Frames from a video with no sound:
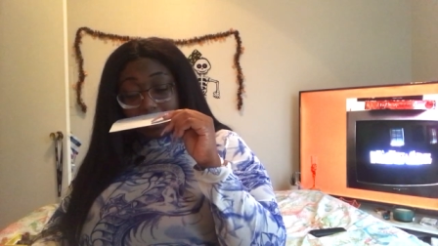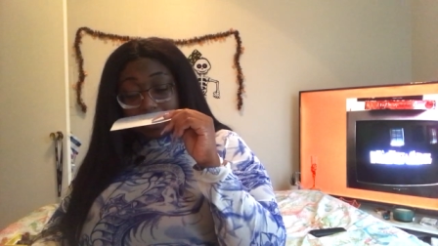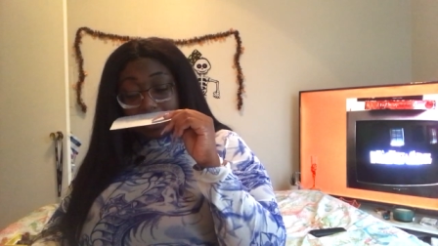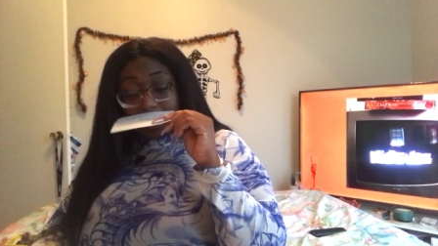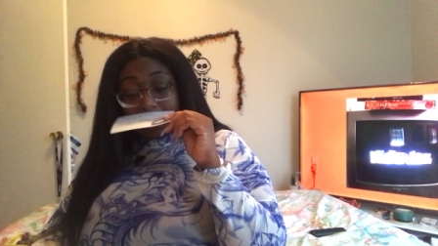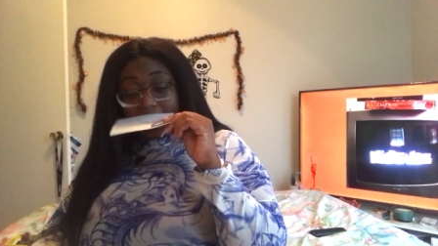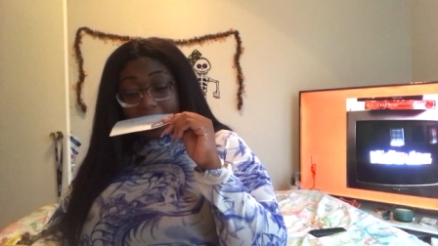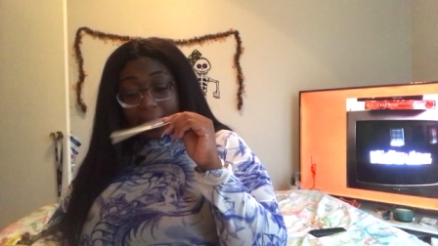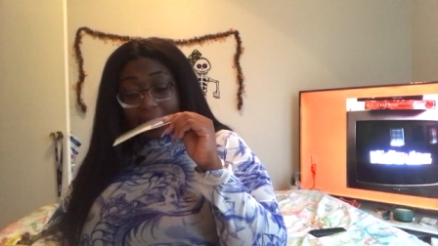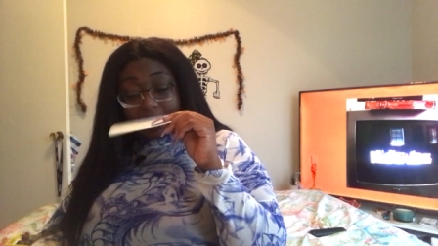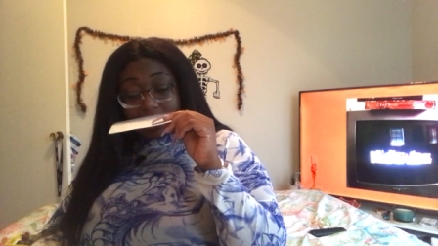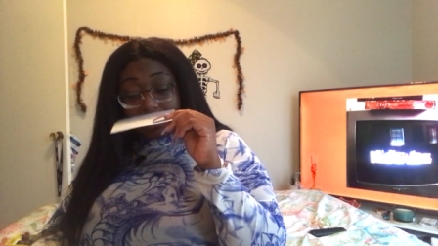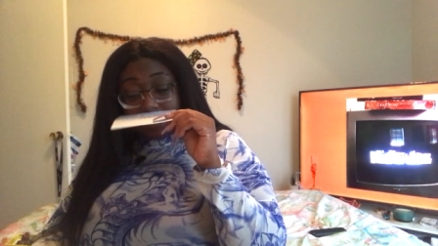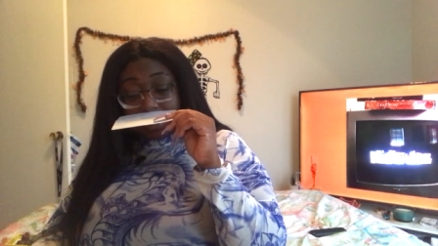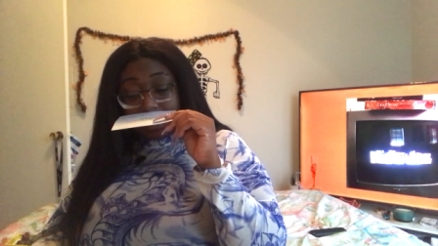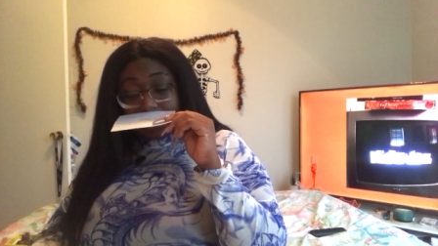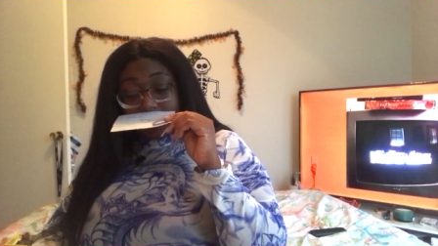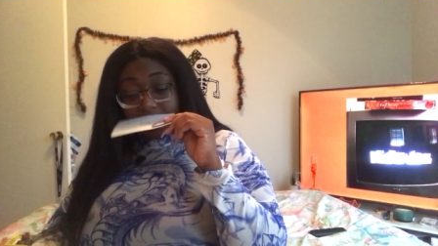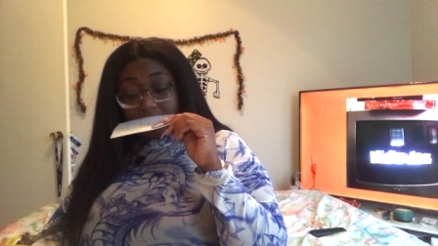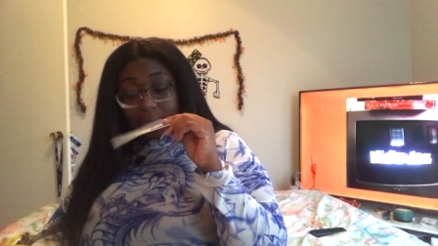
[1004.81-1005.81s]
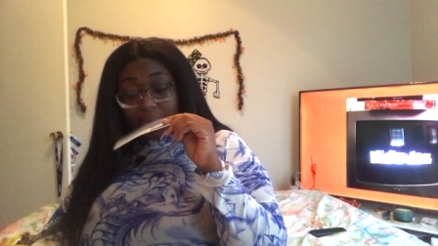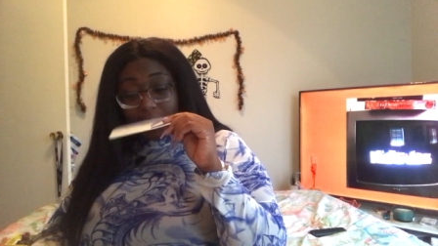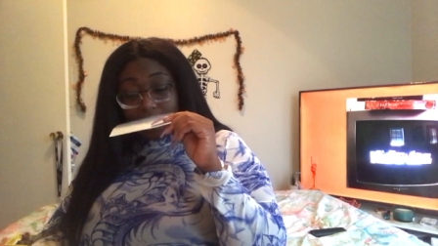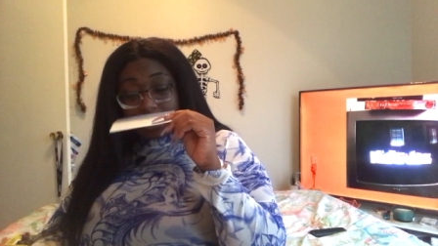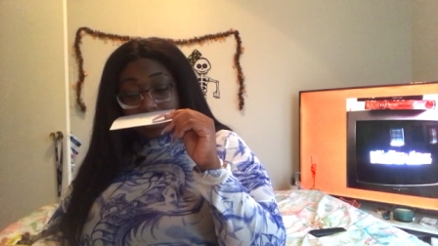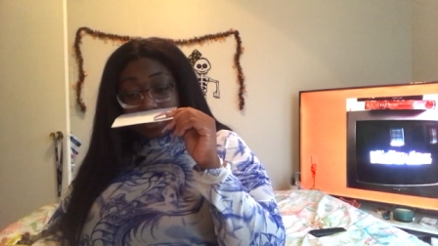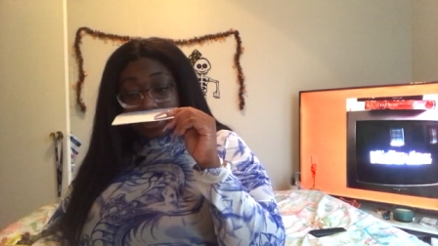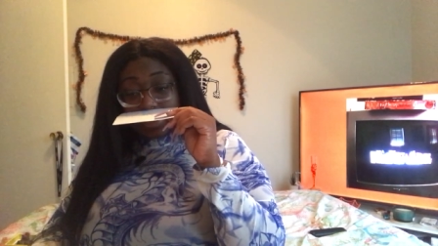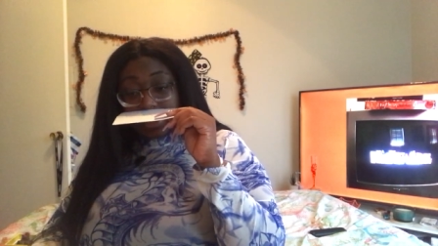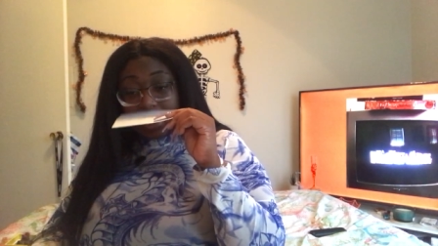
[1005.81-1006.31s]
Okay, somebody could have
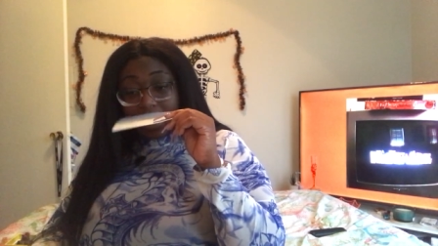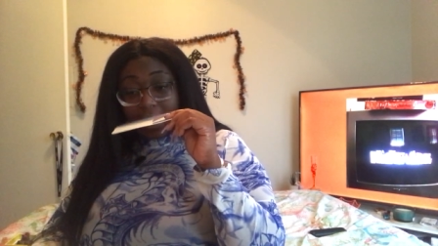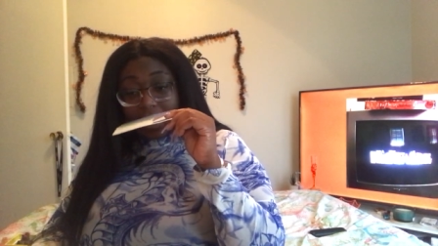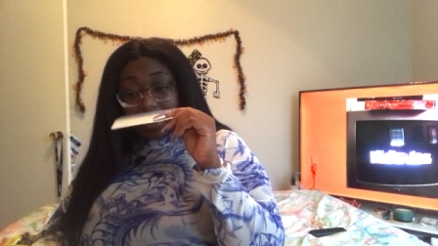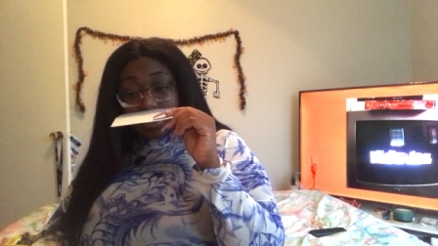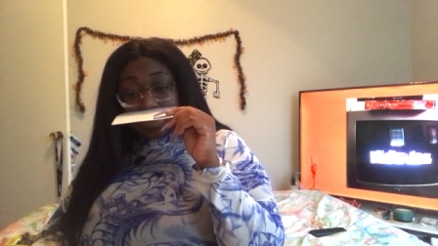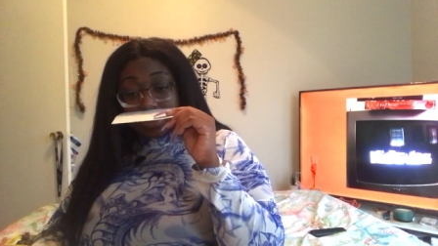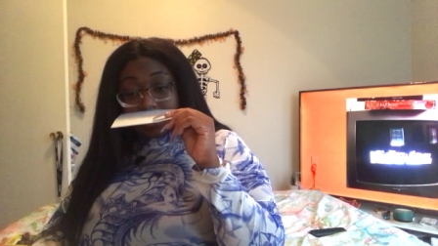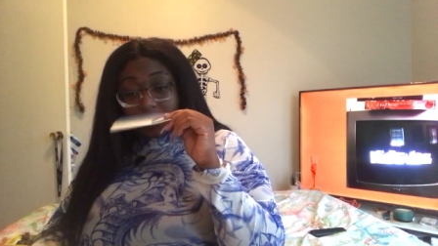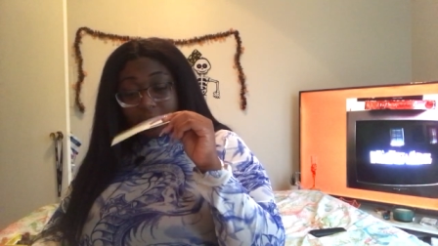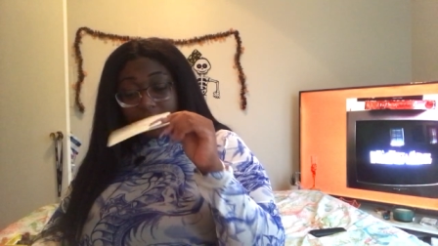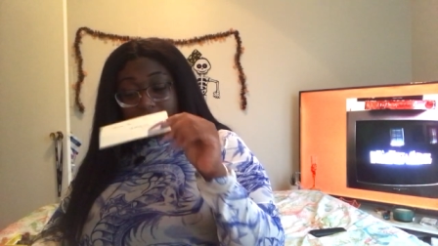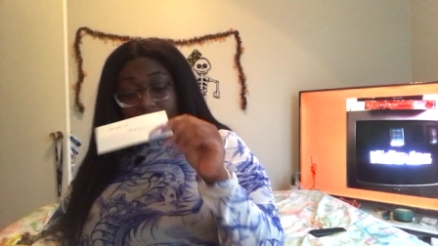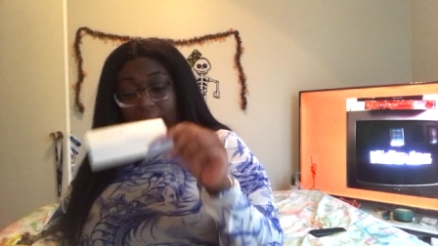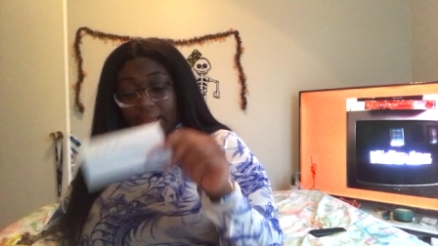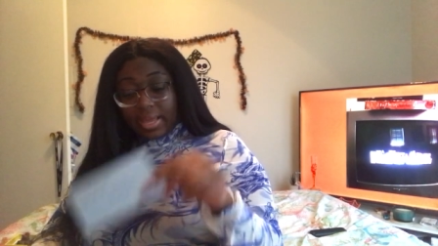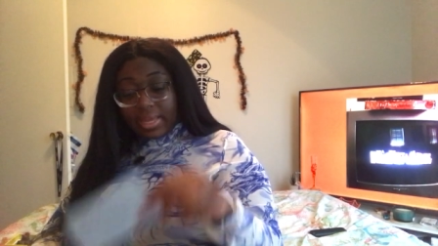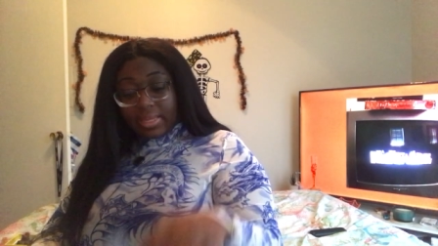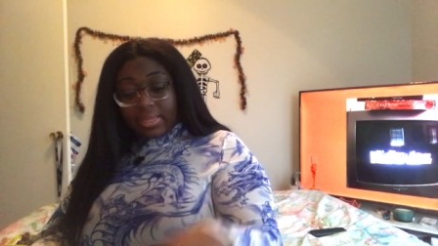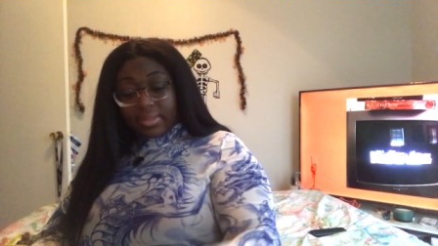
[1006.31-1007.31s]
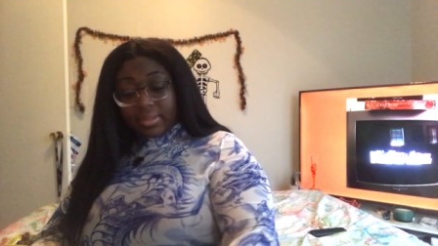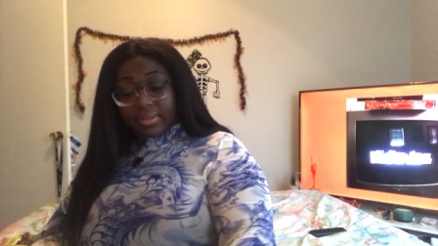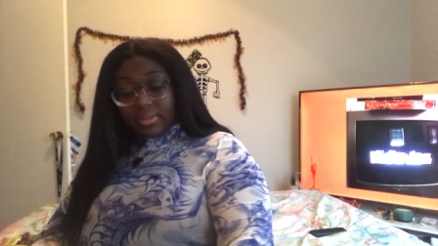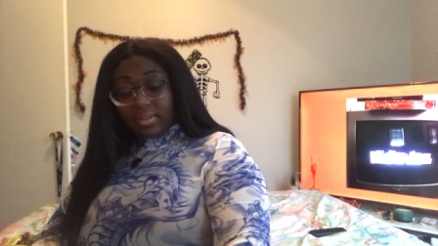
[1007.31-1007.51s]
crossed the line and been like,